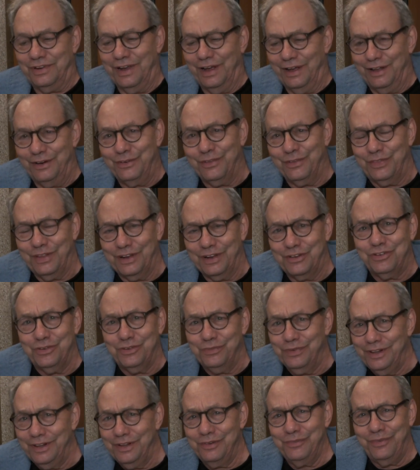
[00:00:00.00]
I don't think she
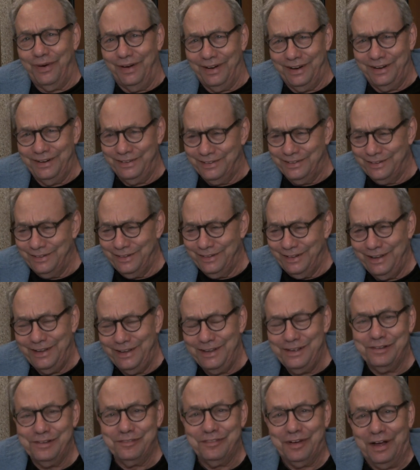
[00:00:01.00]
really wanted to
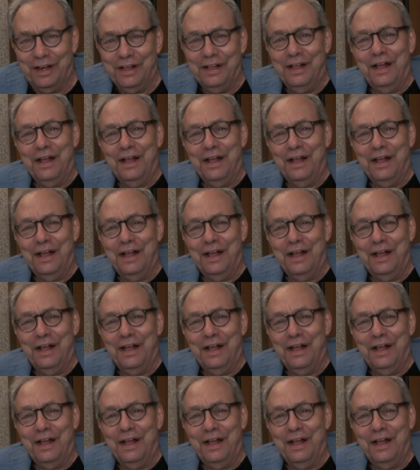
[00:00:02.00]
leave.